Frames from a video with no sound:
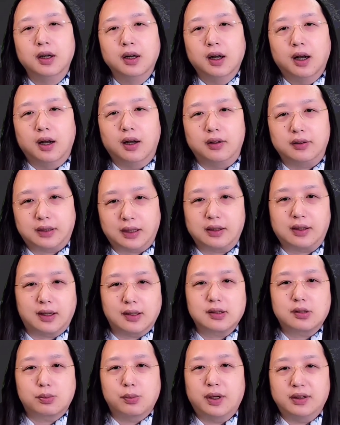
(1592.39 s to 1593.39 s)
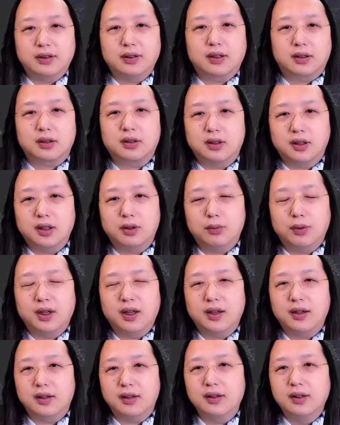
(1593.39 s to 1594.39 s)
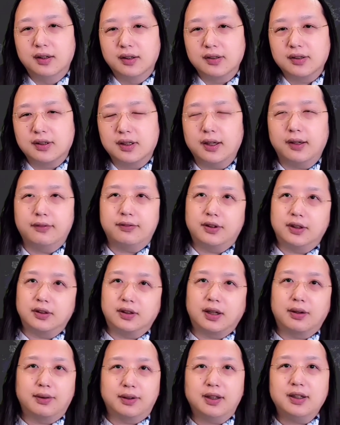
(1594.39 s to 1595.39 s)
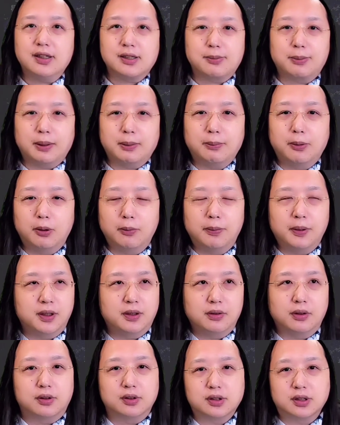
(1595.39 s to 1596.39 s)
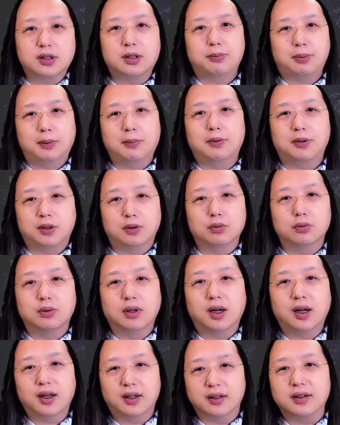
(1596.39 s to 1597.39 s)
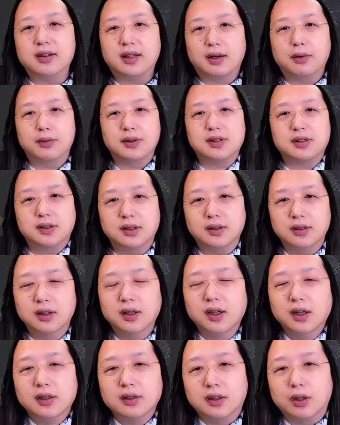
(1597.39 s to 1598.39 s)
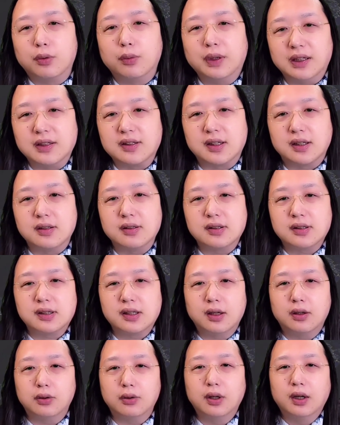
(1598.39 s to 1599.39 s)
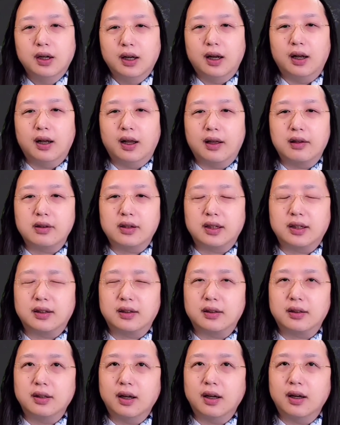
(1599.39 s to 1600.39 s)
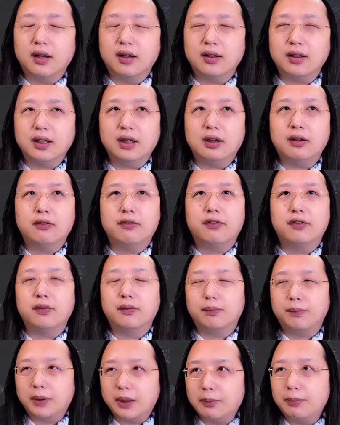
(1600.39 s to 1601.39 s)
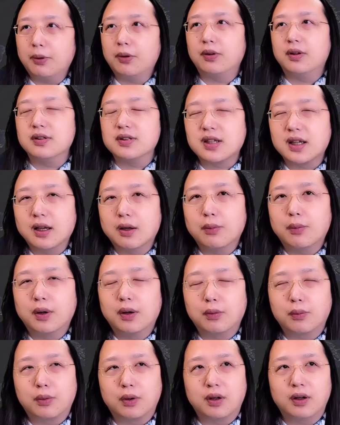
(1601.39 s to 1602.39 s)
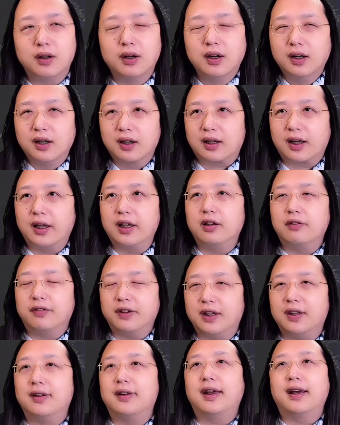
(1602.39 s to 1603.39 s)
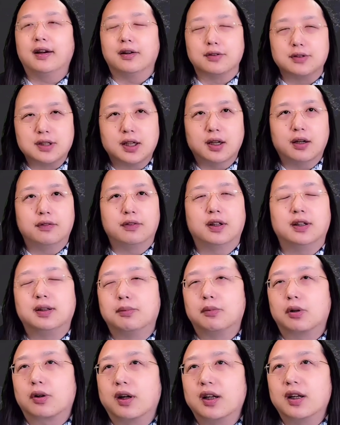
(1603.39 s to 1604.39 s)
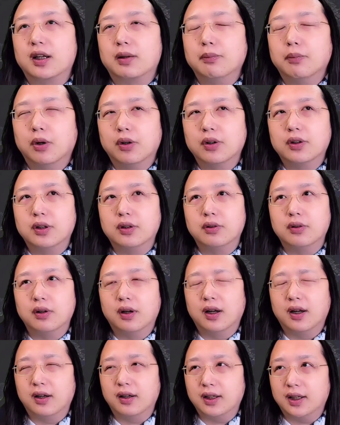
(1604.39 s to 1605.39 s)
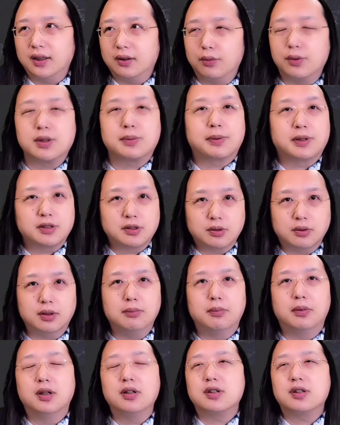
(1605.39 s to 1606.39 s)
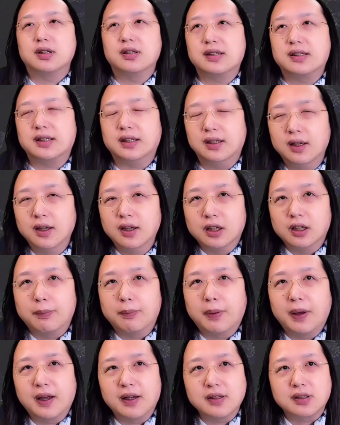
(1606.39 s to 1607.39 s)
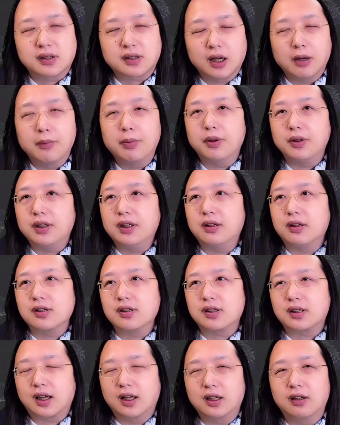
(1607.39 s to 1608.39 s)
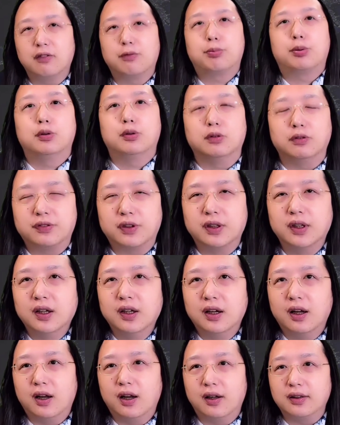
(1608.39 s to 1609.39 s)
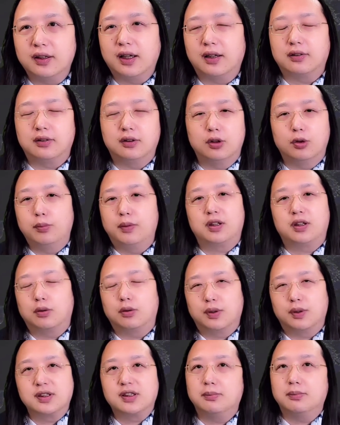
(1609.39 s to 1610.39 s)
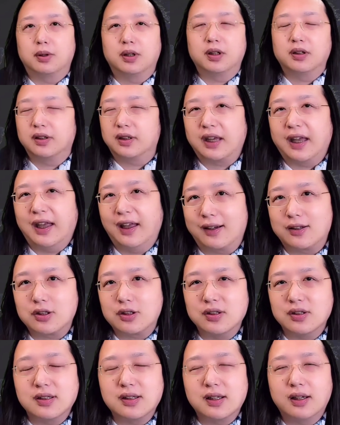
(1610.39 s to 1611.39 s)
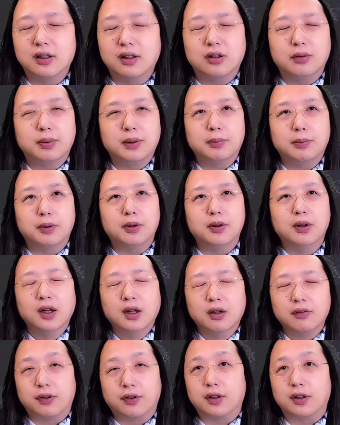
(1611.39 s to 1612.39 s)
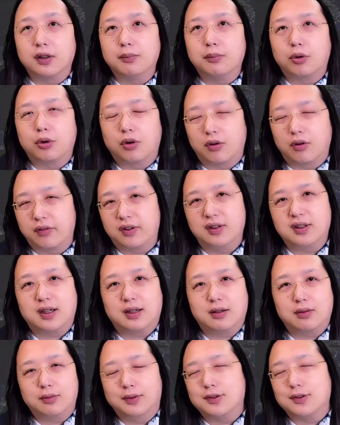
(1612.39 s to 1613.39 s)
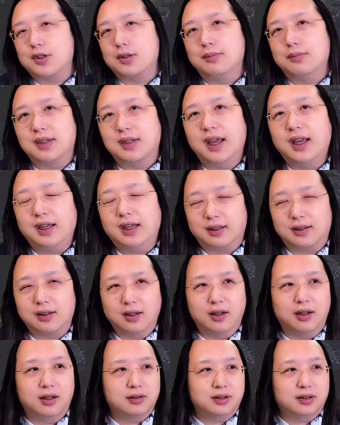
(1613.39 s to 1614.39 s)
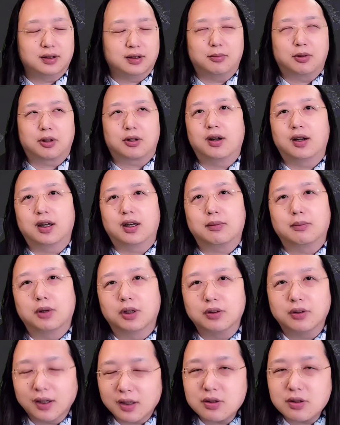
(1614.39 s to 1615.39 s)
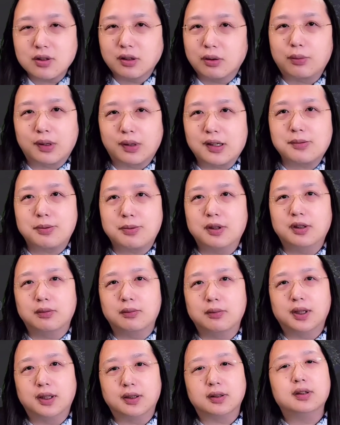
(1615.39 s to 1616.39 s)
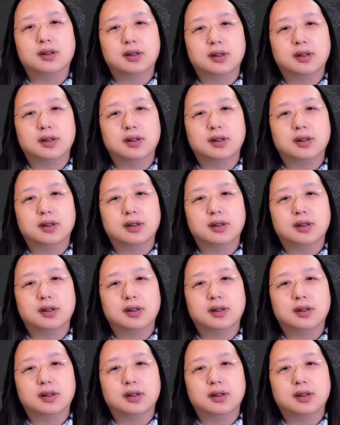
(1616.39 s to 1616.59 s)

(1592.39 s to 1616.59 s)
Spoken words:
That's why Dr. Li Wenliang saved the Taiwanese people, but not the people in Wuhan. That was the reason. So I think if people in Taiwan were kind of in doubt of the democratic model in response to emergency, the past couple years kind of proved that no matter what symbolic actions other people from the more authoritarian regime take, the democratic model actually works pretty well.